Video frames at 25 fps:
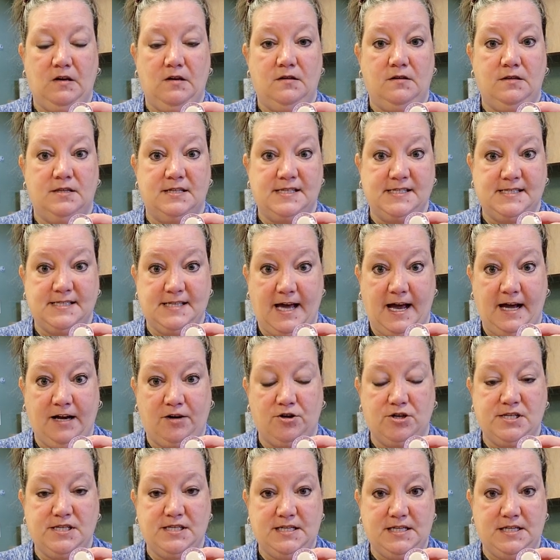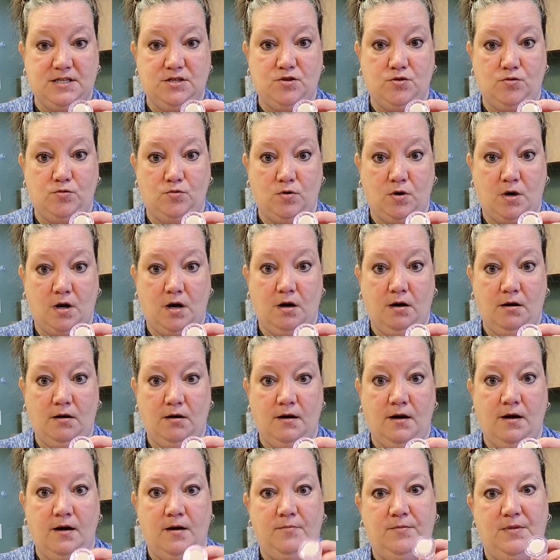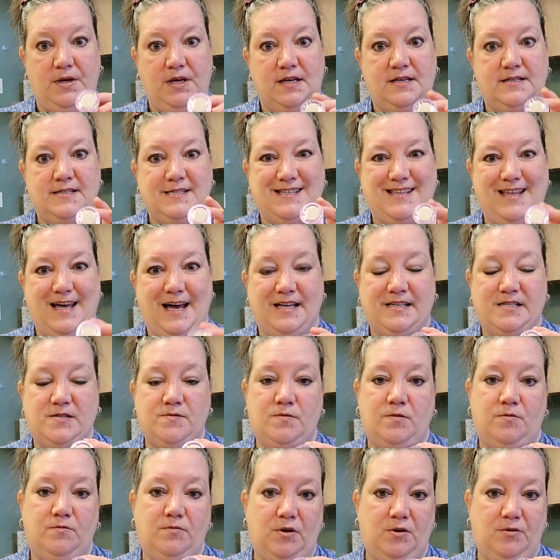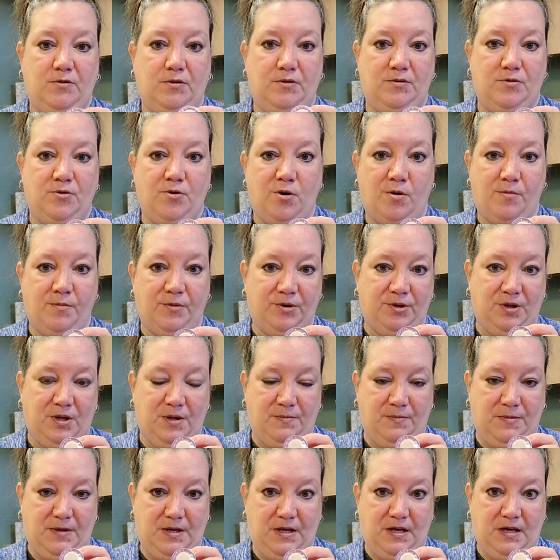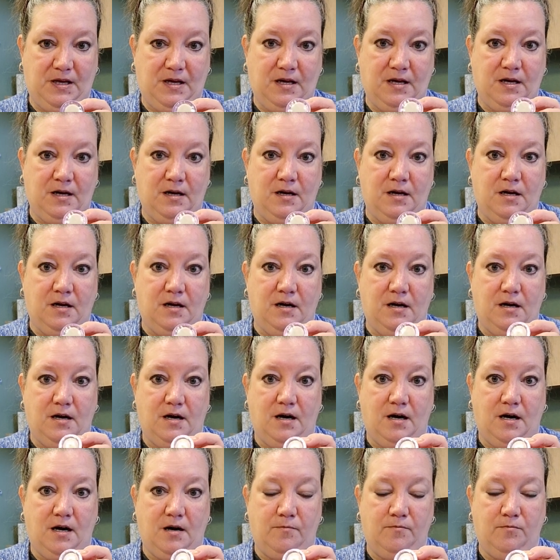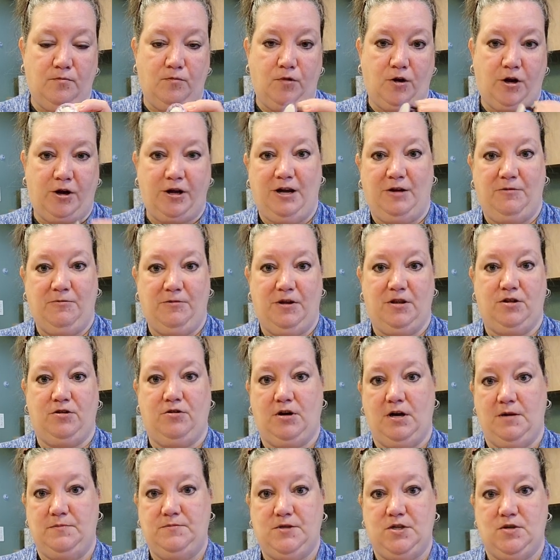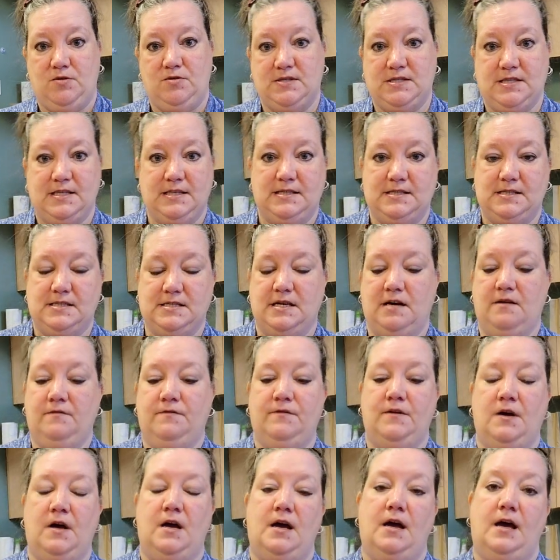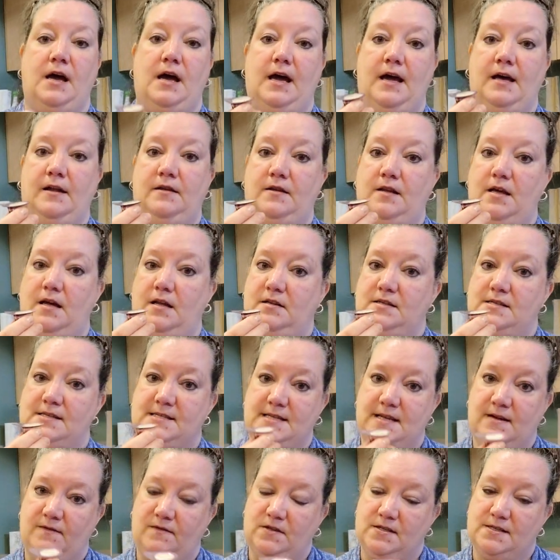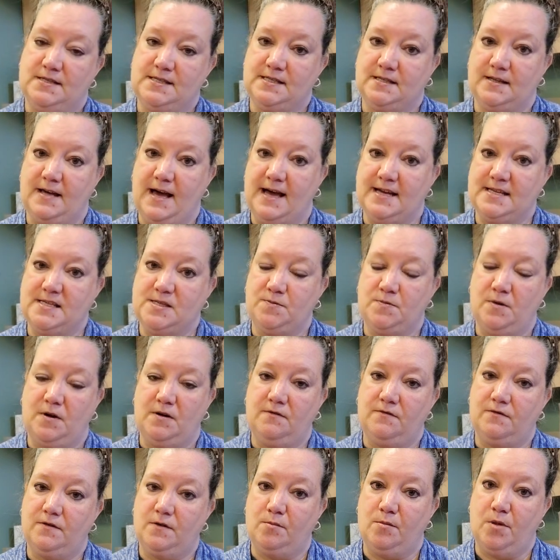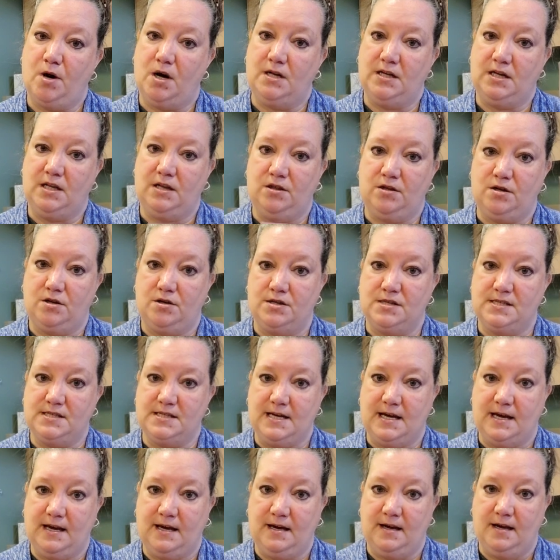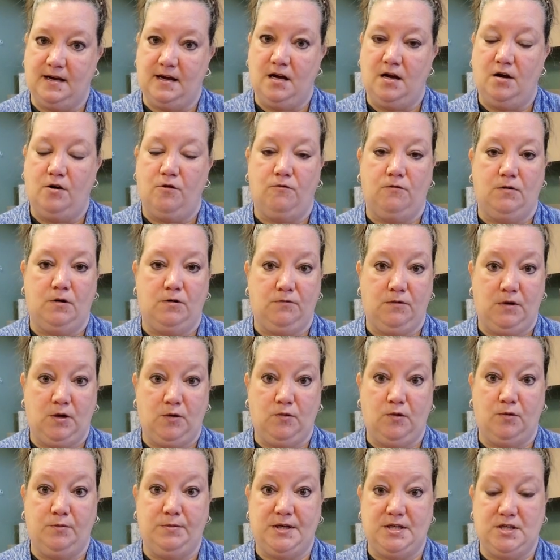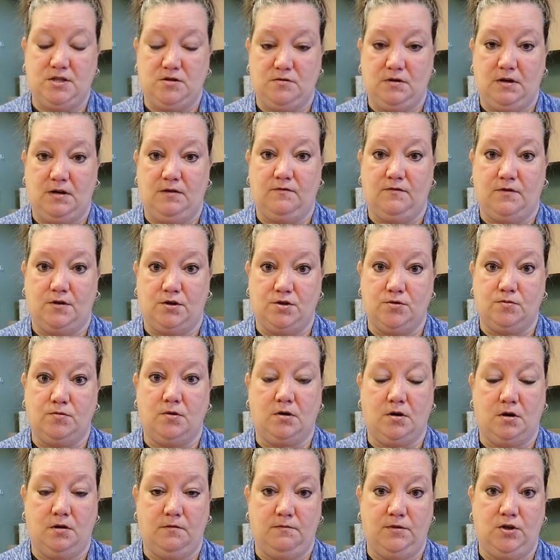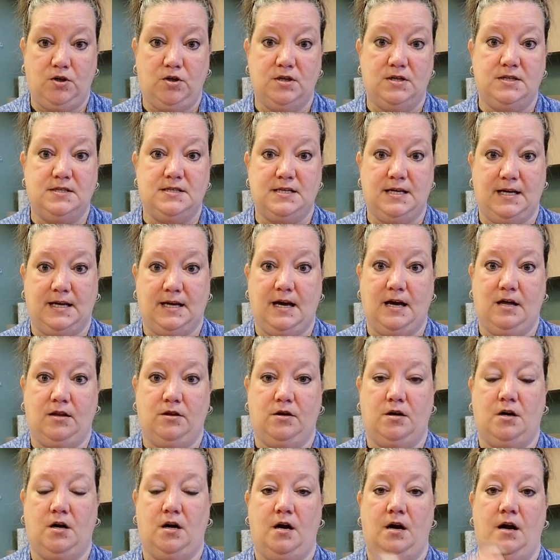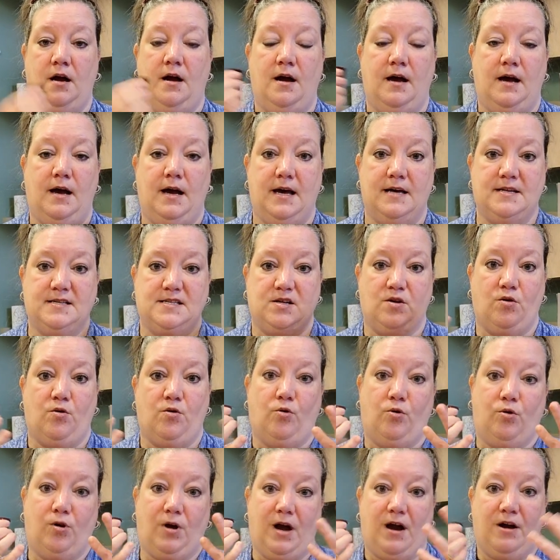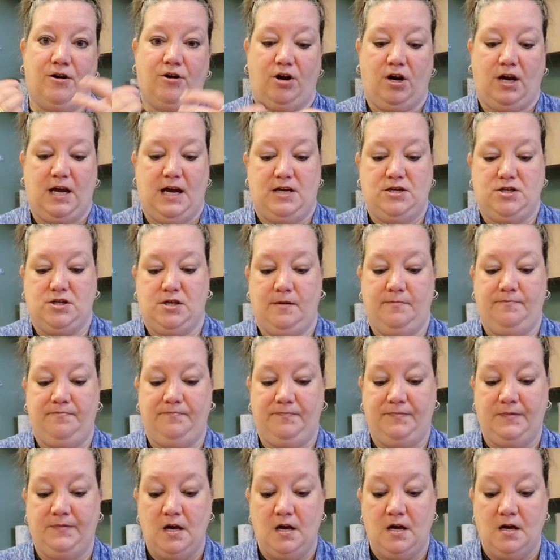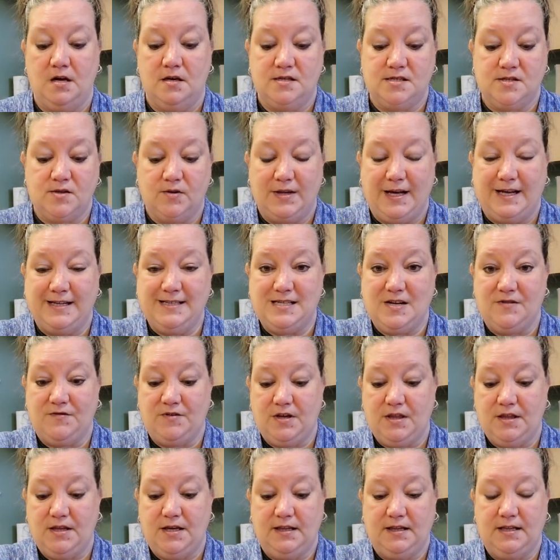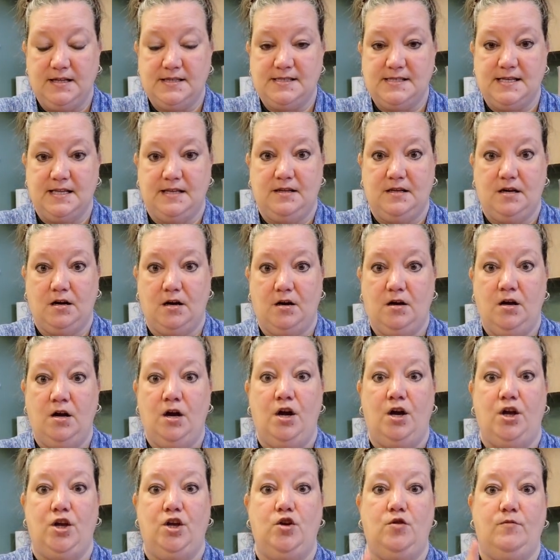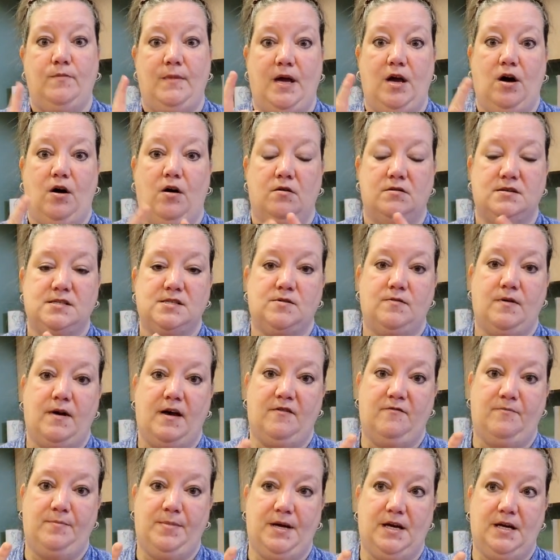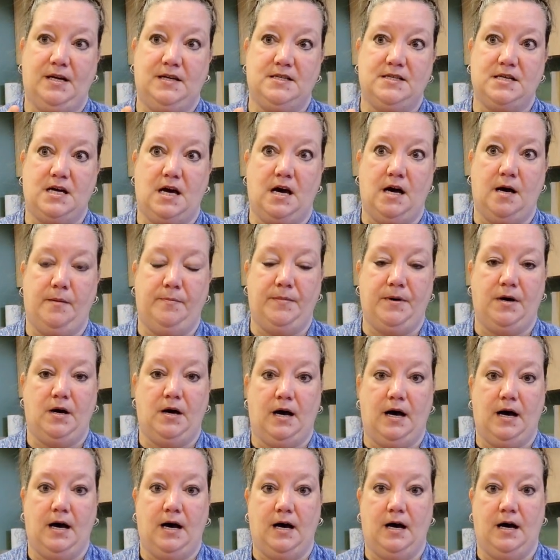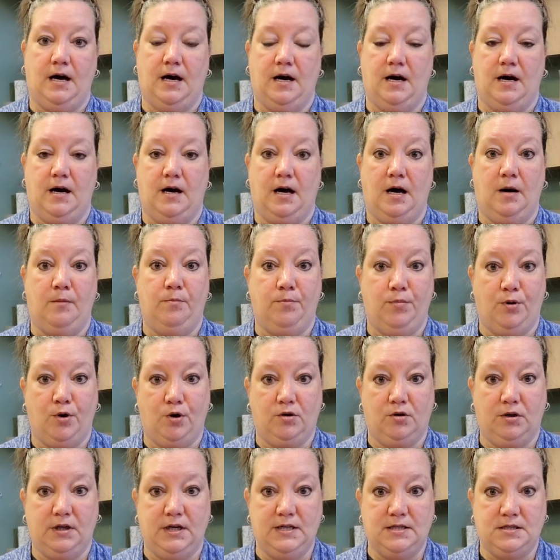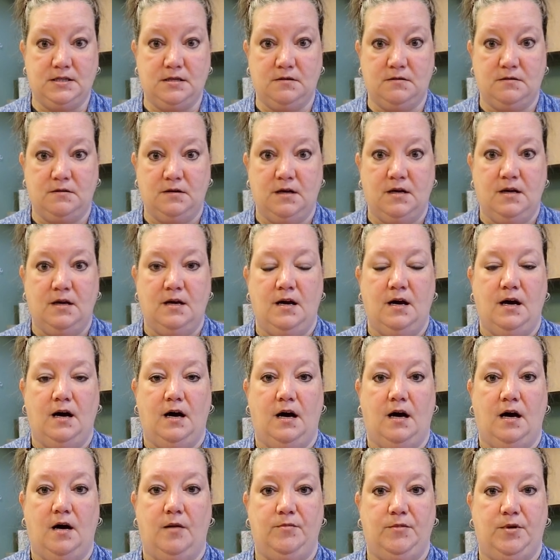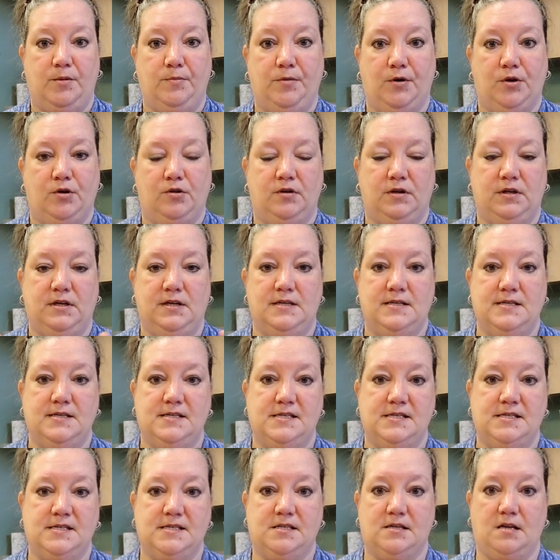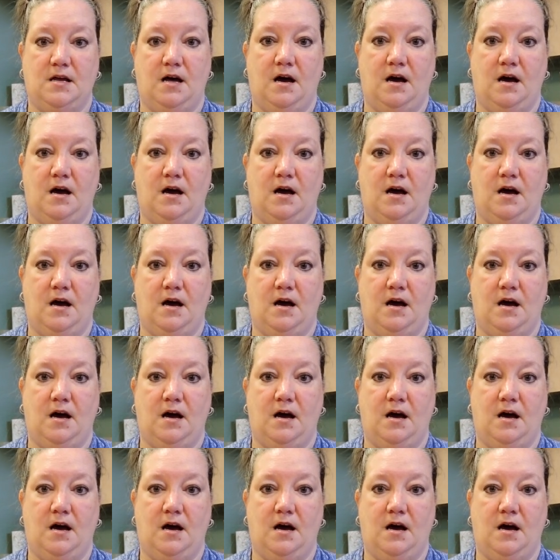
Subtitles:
the sacristy tour, because that's when we would normally be working with grape juice and stuff, and then save this last one for Maundy Thursday, when we will be doing virtual communion together as a whole congregation. So that's everything that's in there. You may also have picked up a booklet. The booklet is